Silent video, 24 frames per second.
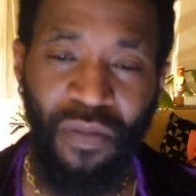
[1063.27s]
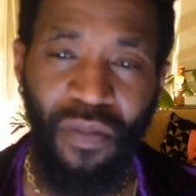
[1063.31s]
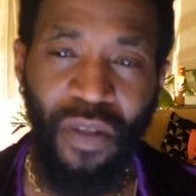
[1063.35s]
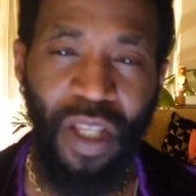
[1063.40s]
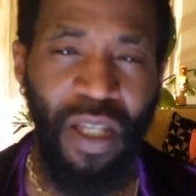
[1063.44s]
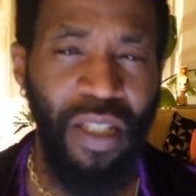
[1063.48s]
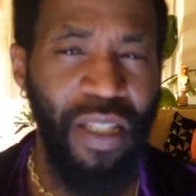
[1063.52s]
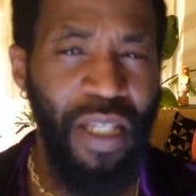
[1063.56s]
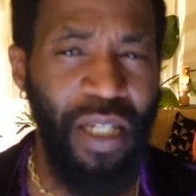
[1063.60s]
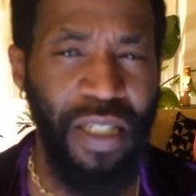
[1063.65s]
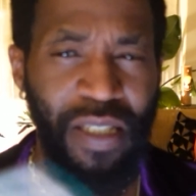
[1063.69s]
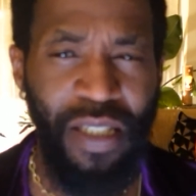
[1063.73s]

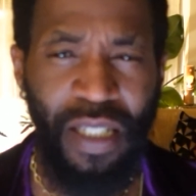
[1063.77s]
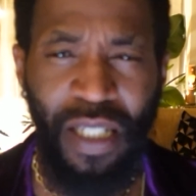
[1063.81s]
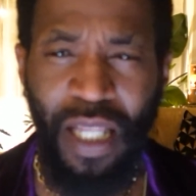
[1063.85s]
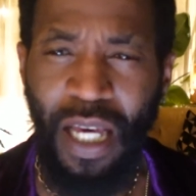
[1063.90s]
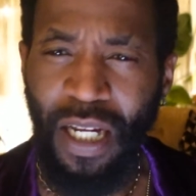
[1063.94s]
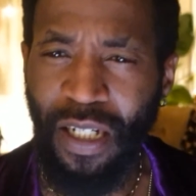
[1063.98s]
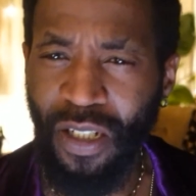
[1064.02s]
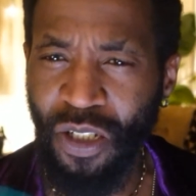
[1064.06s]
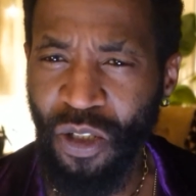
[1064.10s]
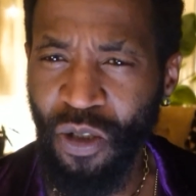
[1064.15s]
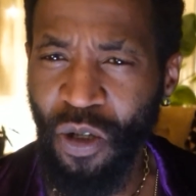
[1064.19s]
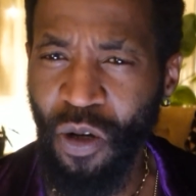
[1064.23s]
and there's a
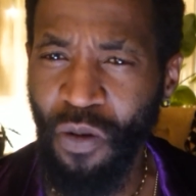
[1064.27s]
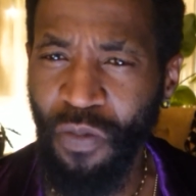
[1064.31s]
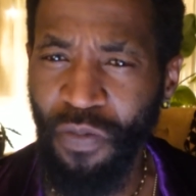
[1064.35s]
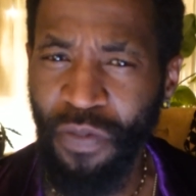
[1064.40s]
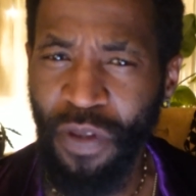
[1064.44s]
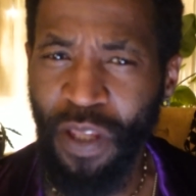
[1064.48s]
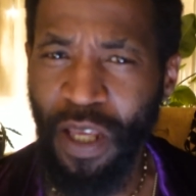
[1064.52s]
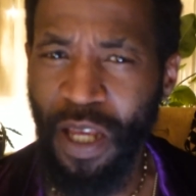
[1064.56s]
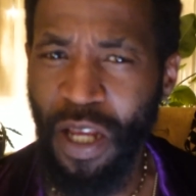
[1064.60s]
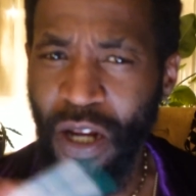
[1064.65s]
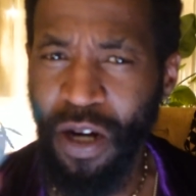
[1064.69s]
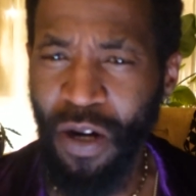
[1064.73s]
lot of trope
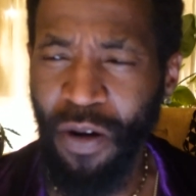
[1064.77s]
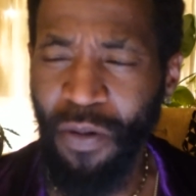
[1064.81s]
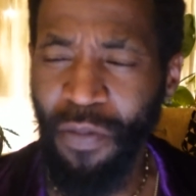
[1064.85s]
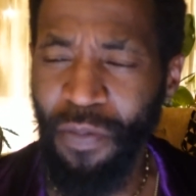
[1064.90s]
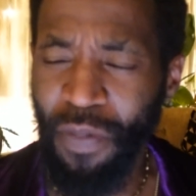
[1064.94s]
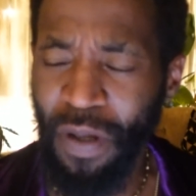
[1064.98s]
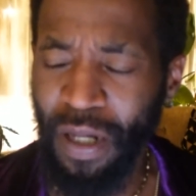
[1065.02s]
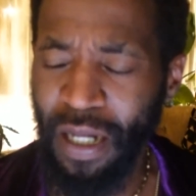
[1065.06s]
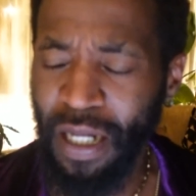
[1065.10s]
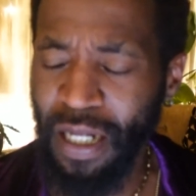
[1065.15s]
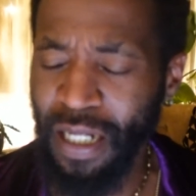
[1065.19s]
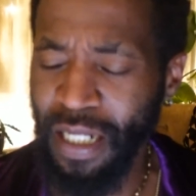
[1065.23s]
there
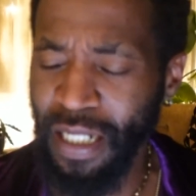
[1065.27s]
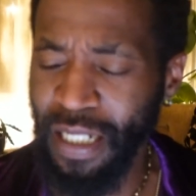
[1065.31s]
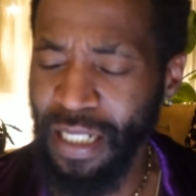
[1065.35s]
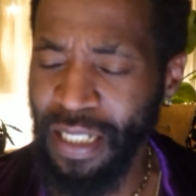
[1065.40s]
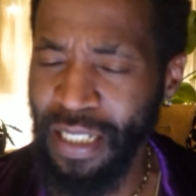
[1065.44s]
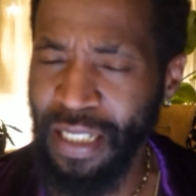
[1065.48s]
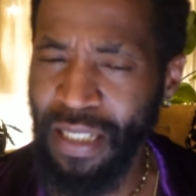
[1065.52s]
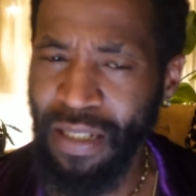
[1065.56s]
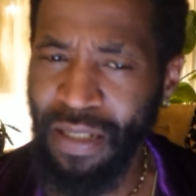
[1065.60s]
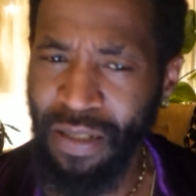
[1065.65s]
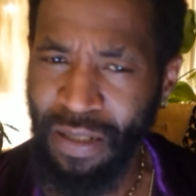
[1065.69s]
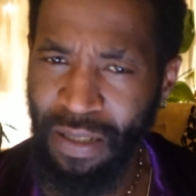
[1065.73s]

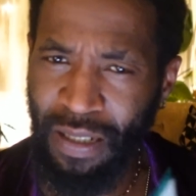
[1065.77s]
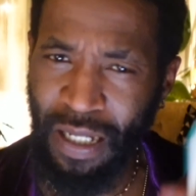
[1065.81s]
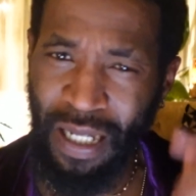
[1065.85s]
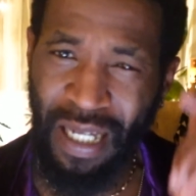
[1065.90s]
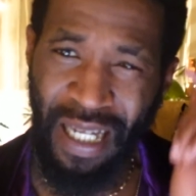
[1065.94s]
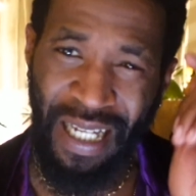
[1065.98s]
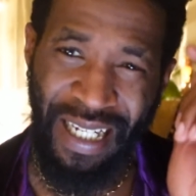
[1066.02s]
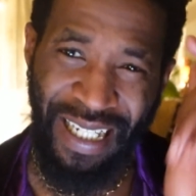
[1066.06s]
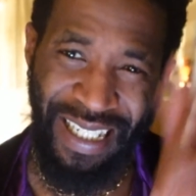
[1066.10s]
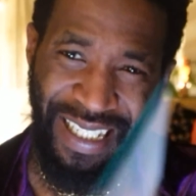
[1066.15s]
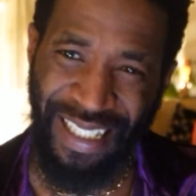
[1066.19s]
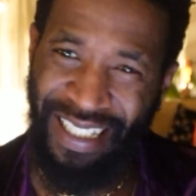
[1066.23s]
because
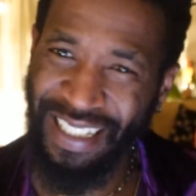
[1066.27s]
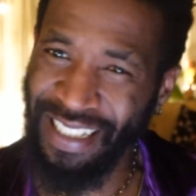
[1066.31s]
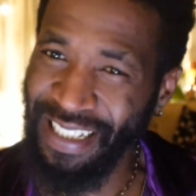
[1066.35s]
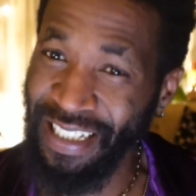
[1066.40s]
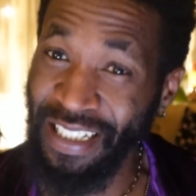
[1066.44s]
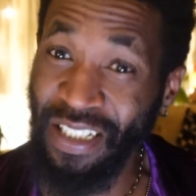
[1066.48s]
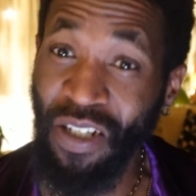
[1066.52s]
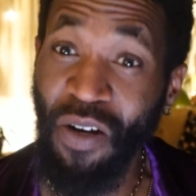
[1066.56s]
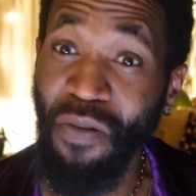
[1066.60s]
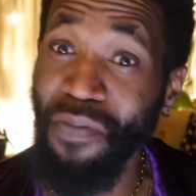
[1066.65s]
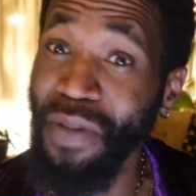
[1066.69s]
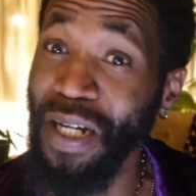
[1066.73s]

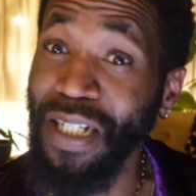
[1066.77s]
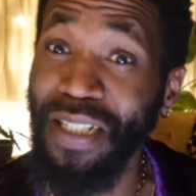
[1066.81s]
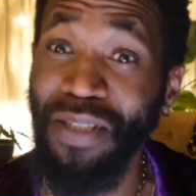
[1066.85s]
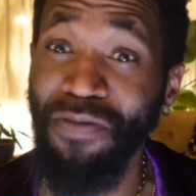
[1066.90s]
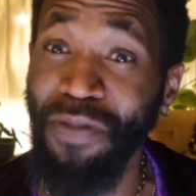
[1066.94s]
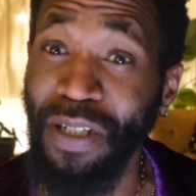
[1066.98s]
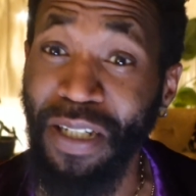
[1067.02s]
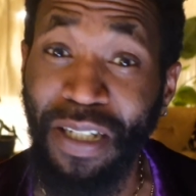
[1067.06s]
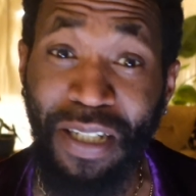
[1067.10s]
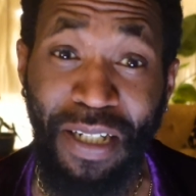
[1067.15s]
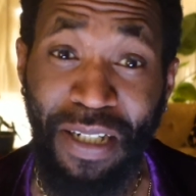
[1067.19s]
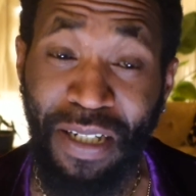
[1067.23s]
so much
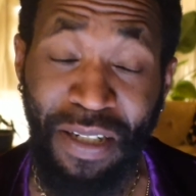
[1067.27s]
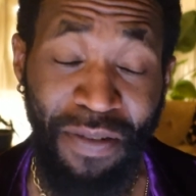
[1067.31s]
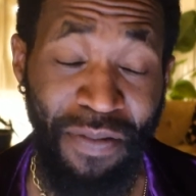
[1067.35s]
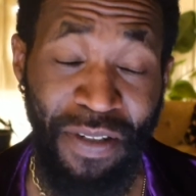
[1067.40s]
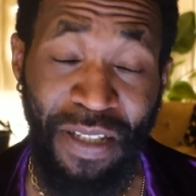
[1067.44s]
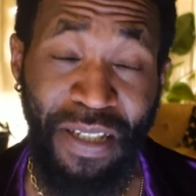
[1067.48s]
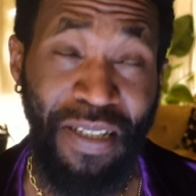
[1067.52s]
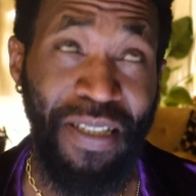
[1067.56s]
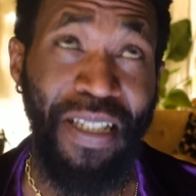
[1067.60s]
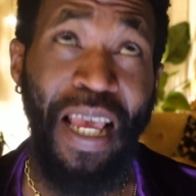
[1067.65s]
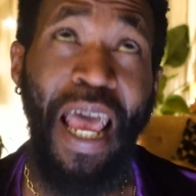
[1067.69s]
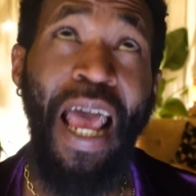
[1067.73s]
we can get into.
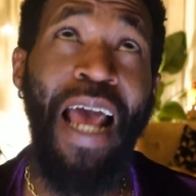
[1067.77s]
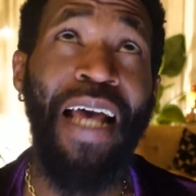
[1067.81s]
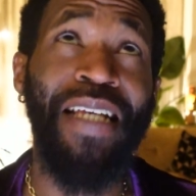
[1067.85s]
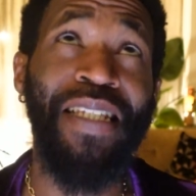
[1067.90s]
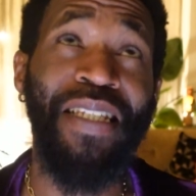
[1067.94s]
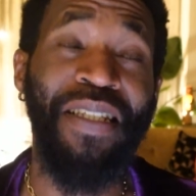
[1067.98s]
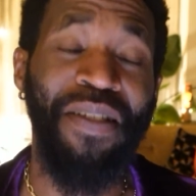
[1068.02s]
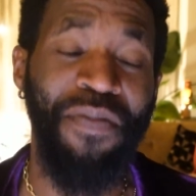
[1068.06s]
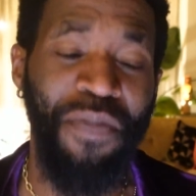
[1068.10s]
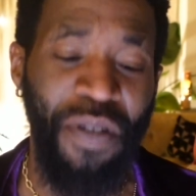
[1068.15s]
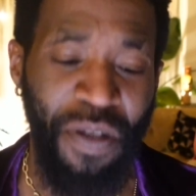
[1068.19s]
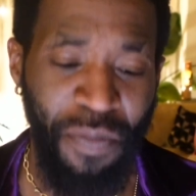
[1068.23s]
This
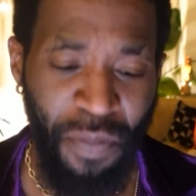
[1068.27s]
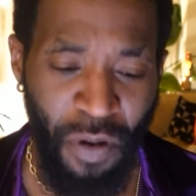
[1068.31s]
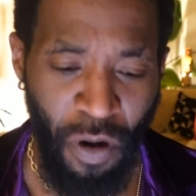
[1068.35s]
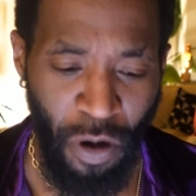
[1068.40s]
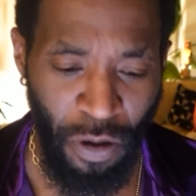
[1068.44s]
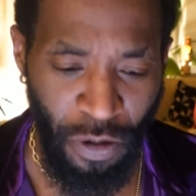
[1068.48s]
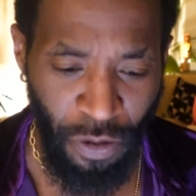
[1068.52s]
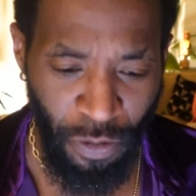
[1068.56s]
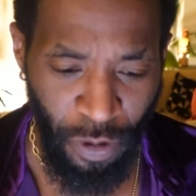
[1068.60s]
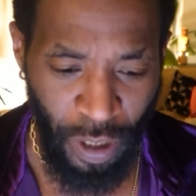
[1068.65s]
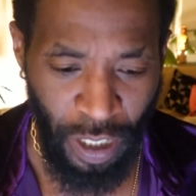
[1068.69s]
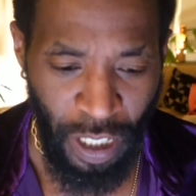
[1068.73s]
has to be a
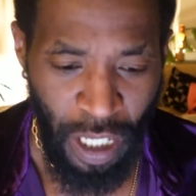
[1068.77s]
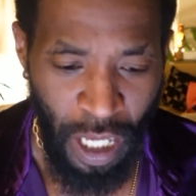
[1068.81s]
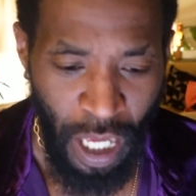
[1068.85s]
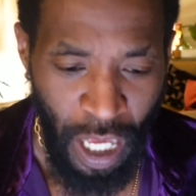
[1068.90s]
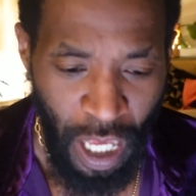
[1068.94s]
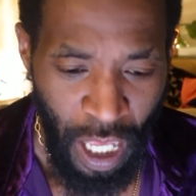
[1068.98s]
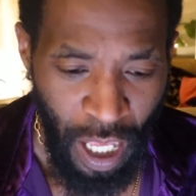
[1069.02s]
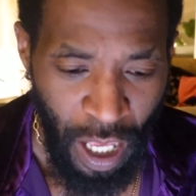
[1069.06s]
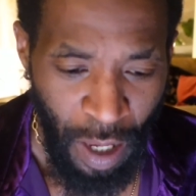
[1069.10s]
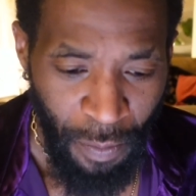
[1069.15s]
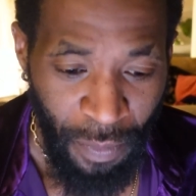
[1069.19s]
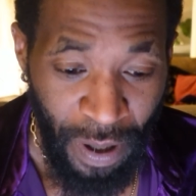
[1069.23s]
part 3.
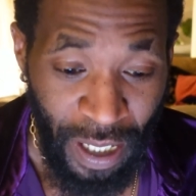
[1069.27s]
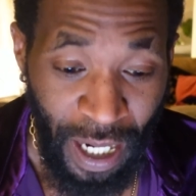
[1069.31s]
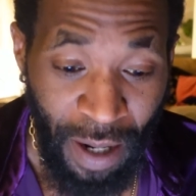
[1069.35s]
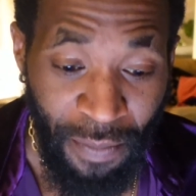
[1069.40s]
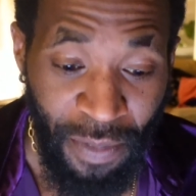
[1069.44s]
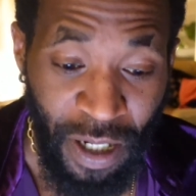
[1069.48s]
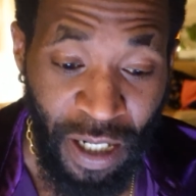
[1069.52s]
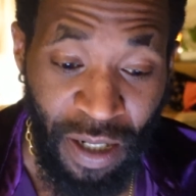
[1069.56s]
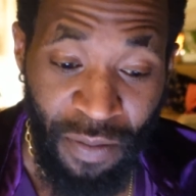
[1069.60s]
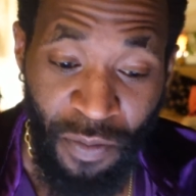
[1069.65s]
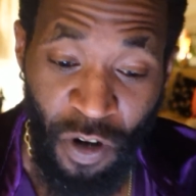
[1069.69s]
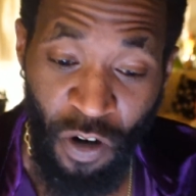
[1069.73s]
But I'm
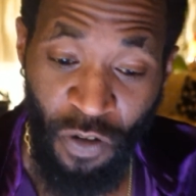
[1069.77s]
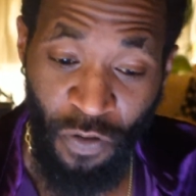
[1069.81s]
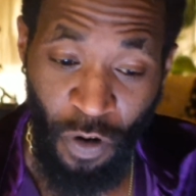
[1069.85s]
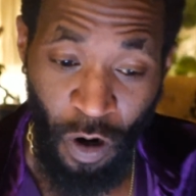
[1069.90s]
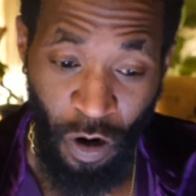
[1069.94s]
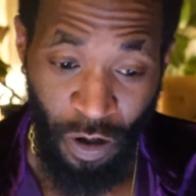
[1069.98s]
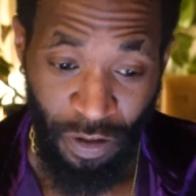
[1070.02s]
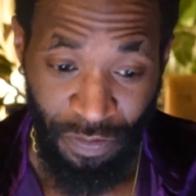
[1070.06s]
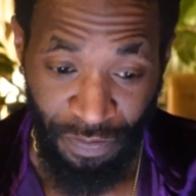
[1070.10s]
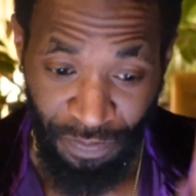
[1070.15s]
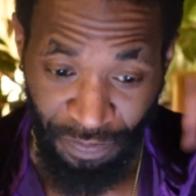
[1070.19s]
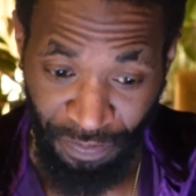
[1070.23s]
going to move
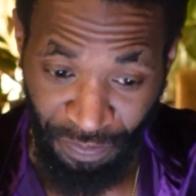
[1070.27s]
on.